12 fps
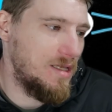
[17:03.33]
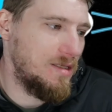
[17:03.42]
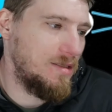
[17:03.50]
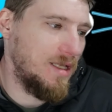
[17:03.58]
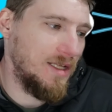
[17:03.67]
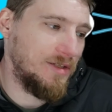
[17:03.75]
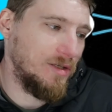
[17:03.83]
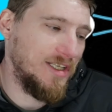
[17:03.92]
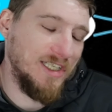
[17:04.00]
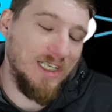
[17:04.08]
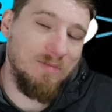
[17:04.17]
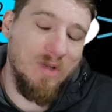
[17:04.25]
at
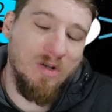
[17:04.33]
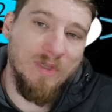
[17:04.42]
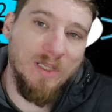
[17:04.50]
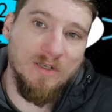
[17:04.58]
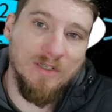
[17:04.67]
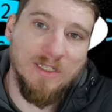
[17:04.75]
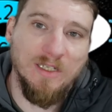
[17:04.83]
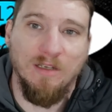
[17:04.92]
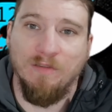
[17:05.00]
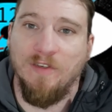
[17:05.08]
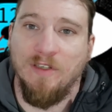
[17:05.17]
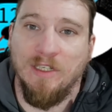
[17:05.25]
36 millimeters, it'll
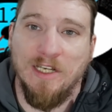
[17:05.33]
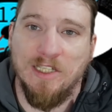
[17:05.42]
fit nicely